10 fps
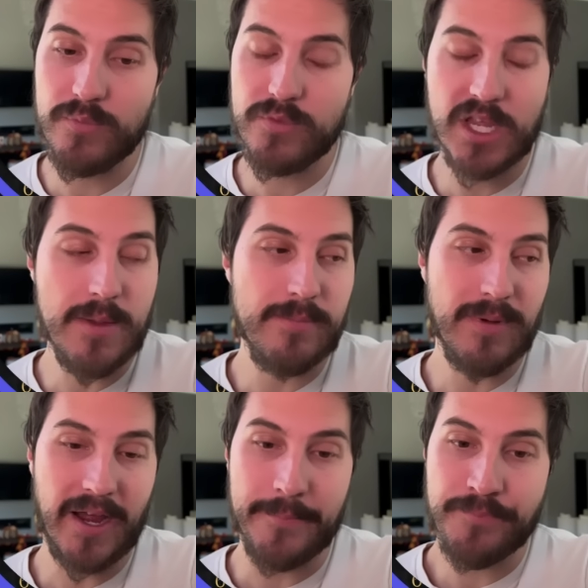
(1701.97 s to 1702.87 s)
Keep in
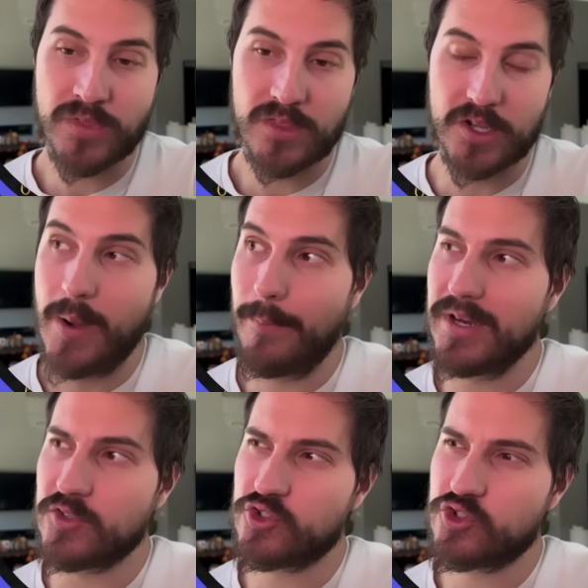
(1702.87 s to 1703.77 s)
mind, the
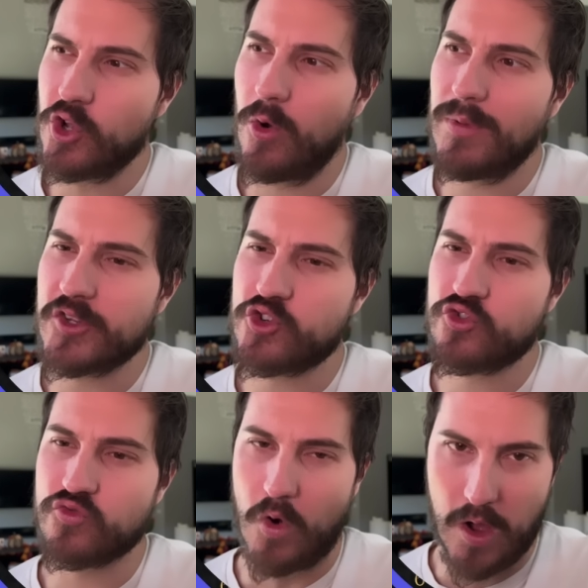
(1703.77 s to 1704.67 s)
company is so much
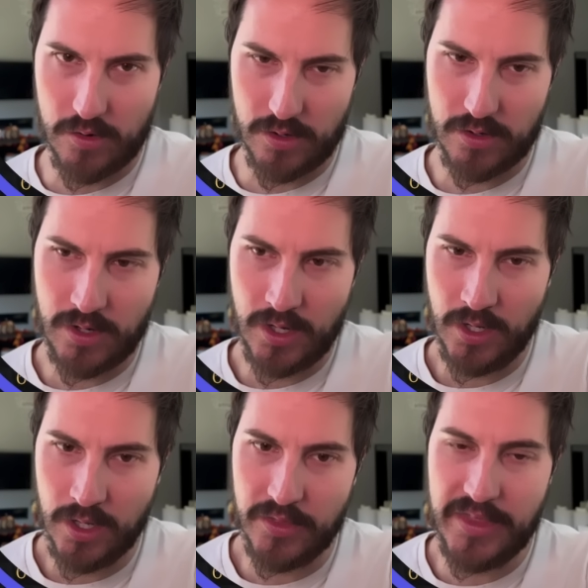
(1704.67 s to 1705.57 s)
stronger
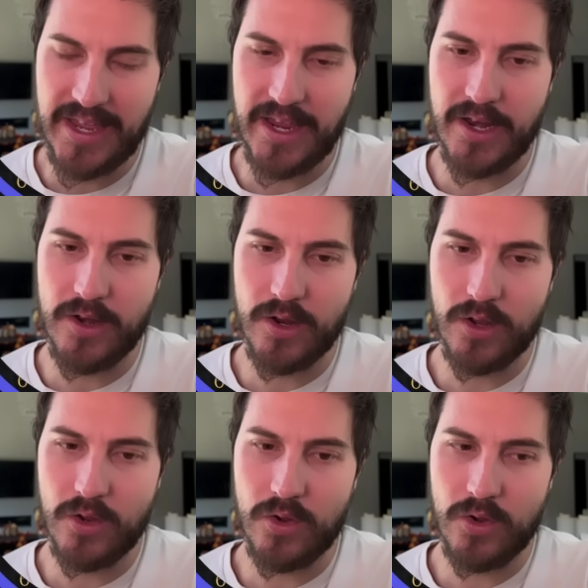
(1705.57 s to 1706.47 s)

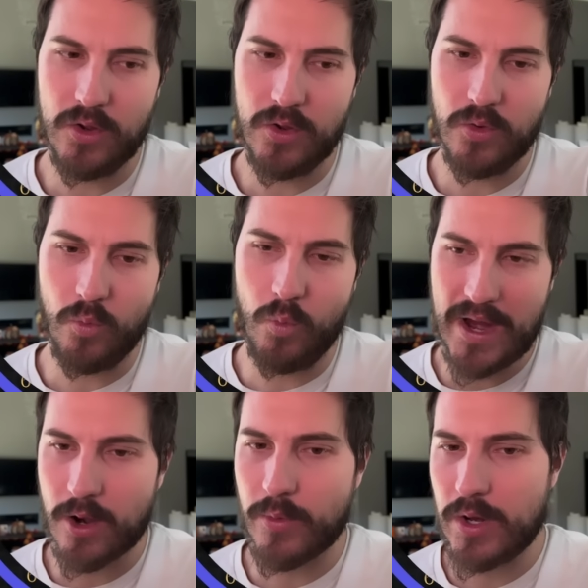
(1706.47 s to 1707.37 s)
than
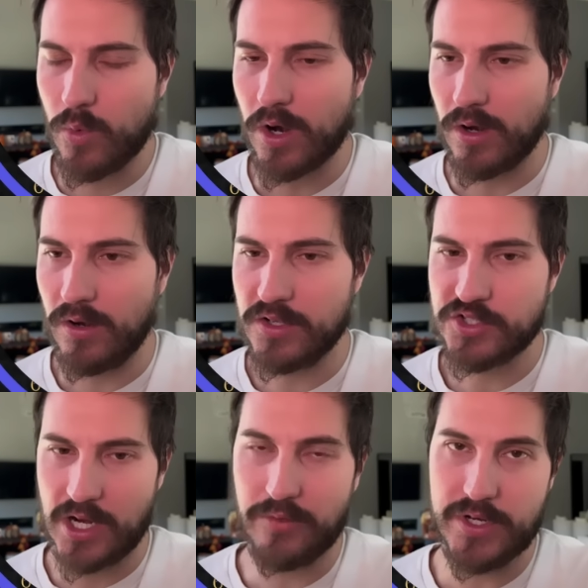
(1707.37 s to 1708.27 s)
where we were
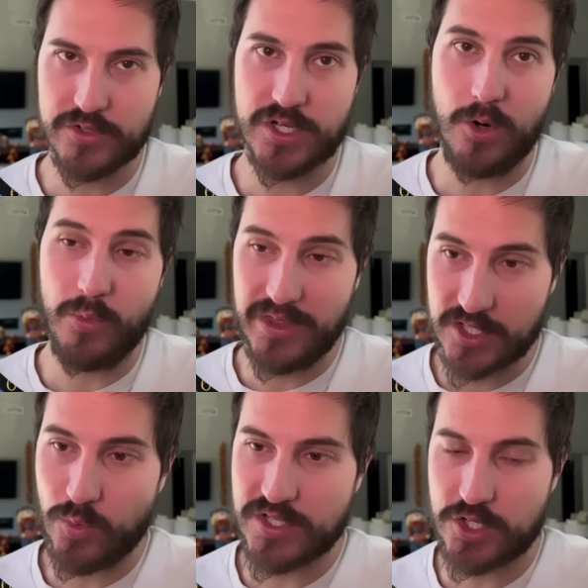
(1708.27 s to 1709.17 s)
several years ago when
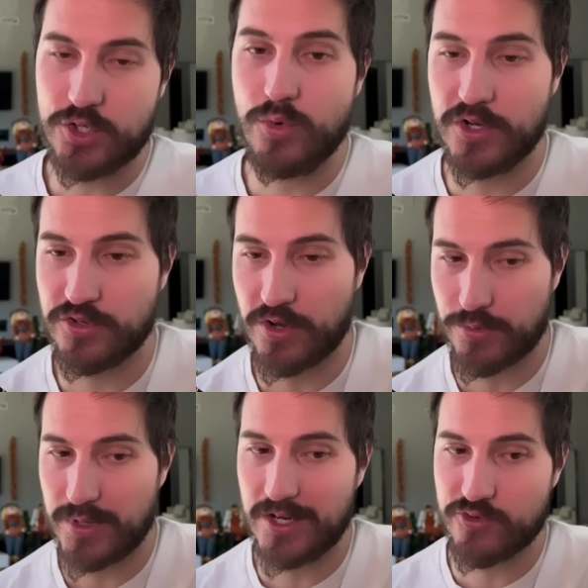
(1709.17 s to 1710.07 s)
this was a $200 to
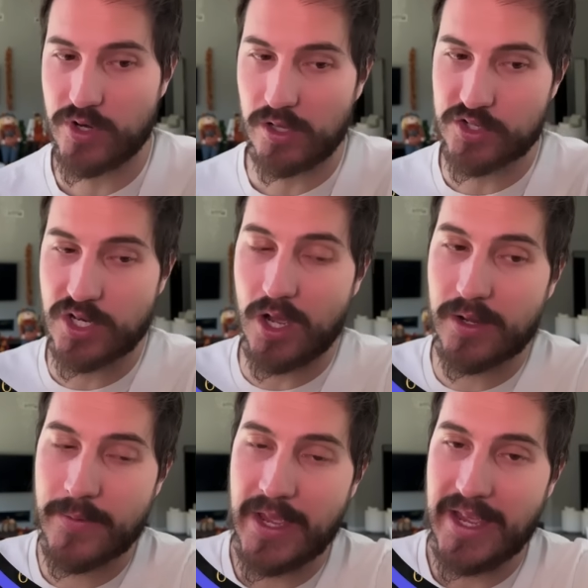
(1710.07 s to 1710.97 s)
$300
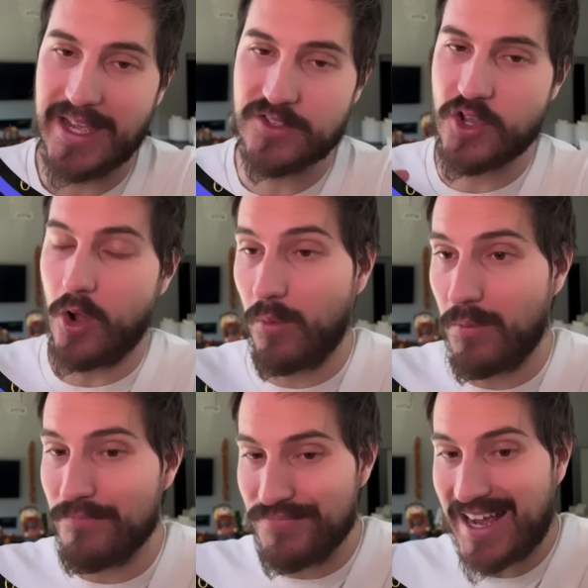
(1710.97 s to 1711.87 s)
stock. And
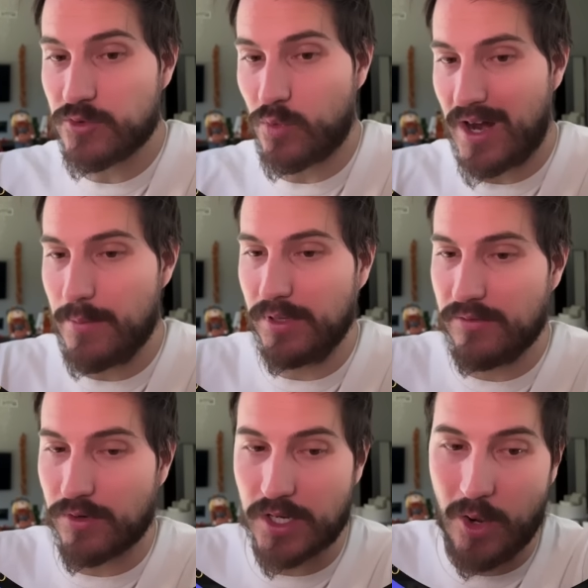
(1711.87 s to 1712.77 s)
so that's where I
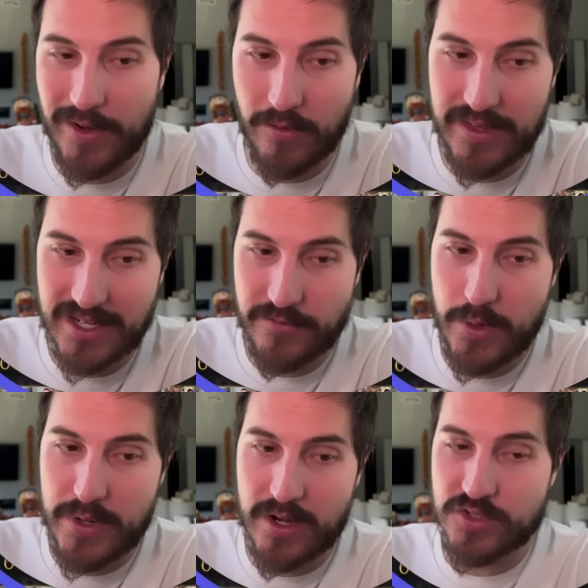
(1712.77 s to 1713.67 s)
believe we're going over the next
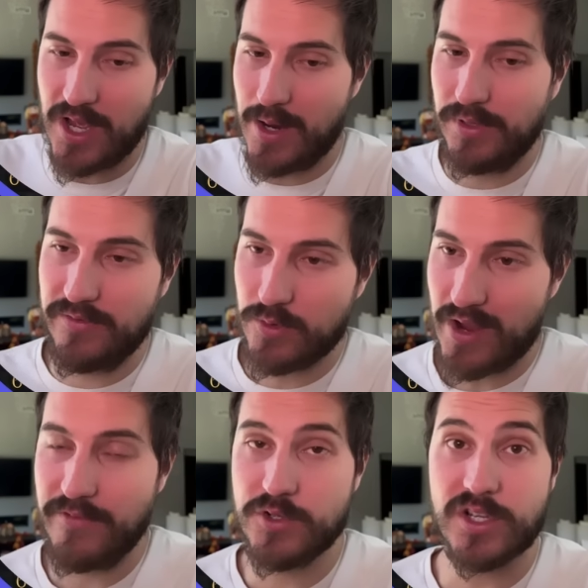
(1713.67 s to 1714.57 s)
few years. I believe the
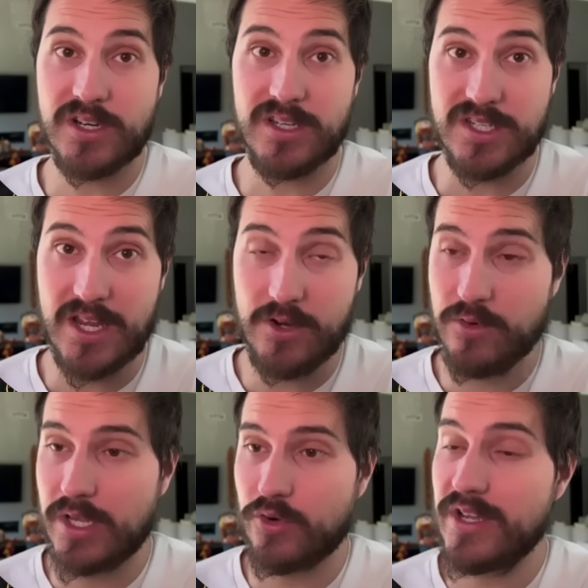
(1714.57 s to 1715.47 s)
revenue is going to continue
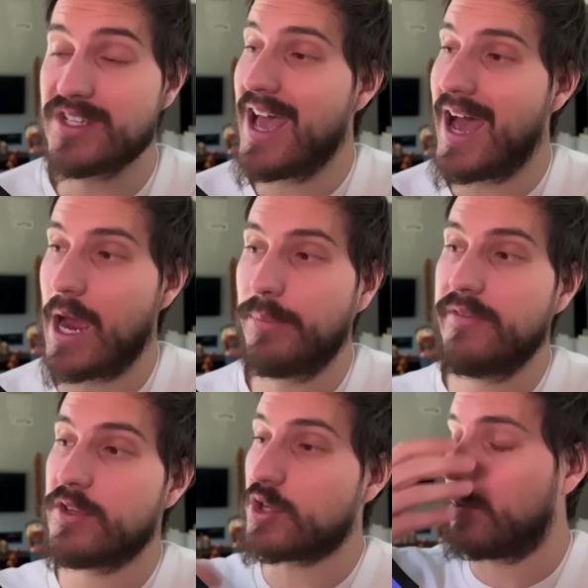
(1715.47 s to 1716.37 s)
to increase. I
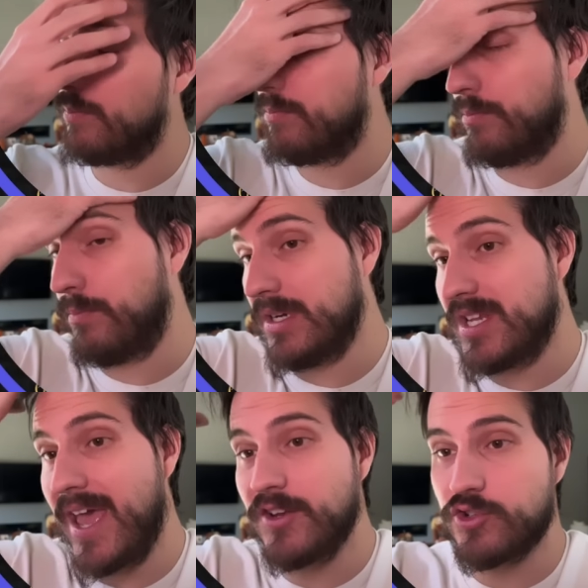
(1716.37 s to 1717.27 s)
believe there's a
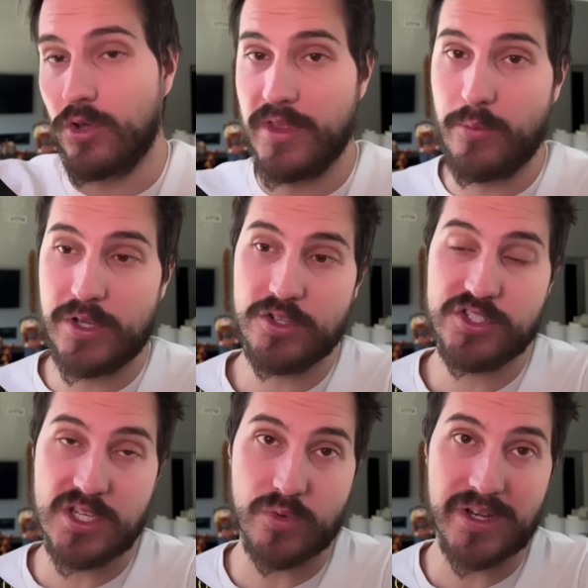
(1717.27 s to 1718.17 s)
potential that we could
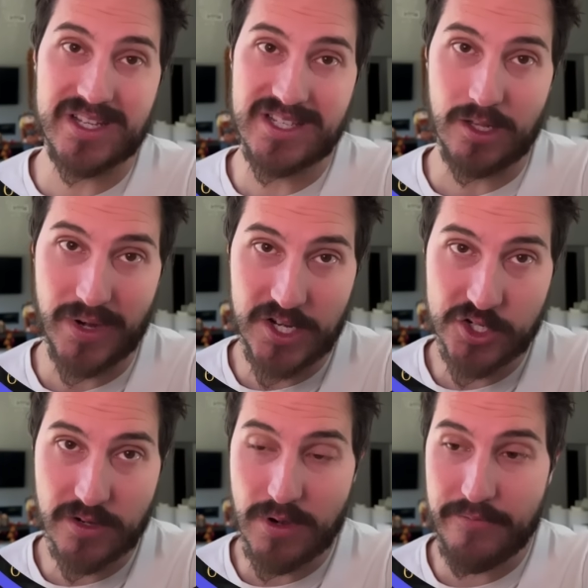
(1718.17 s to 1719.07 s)
see
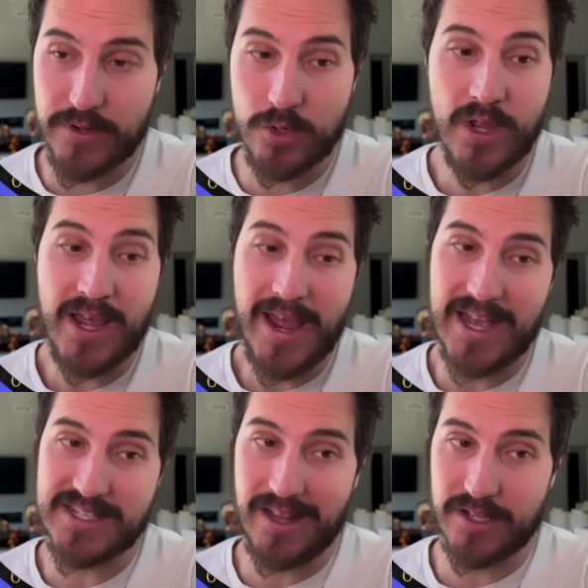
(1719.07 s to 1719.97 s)
reacceleration of revenue
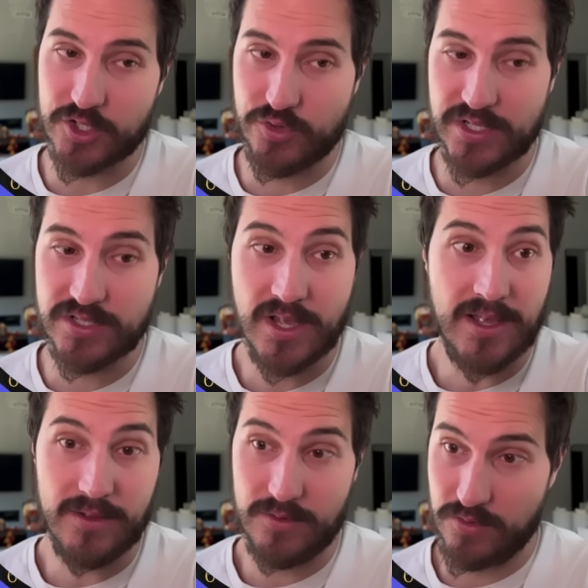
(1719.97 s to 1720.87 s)
as Alex Chris
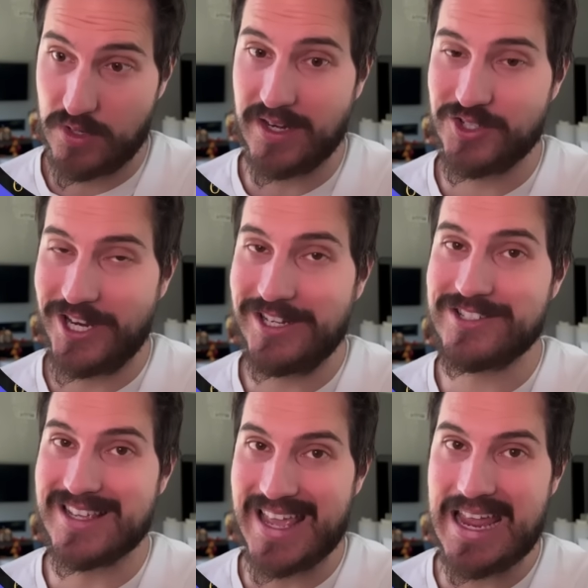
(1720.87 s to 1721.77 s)
kind of
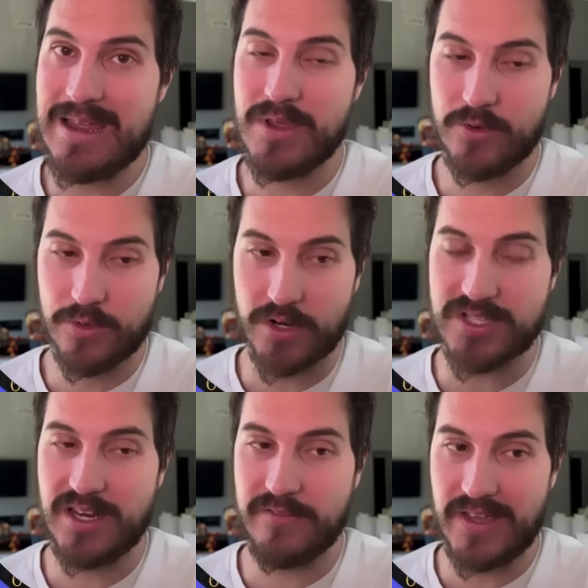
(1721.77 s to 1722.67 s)
changes the game in
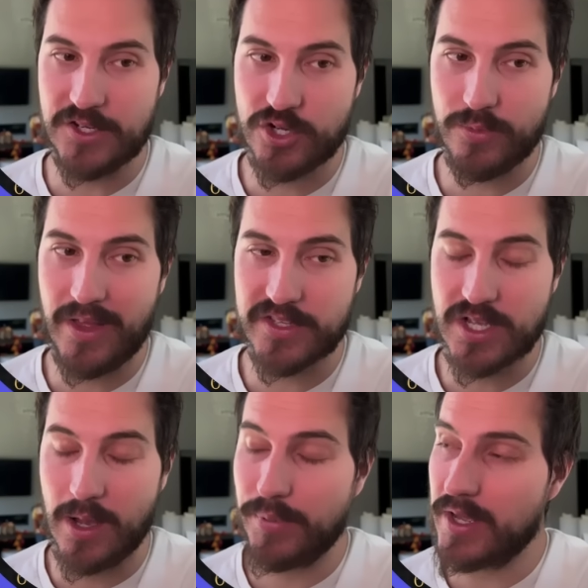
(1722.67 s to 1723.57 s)
regards to innovation around this
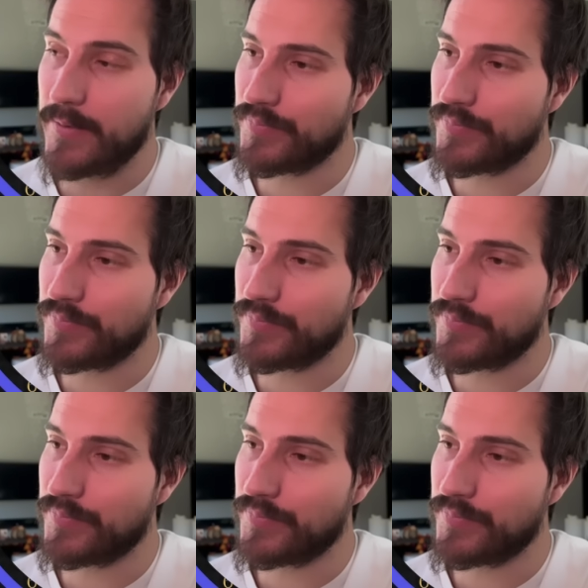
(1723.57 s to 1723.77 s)
company.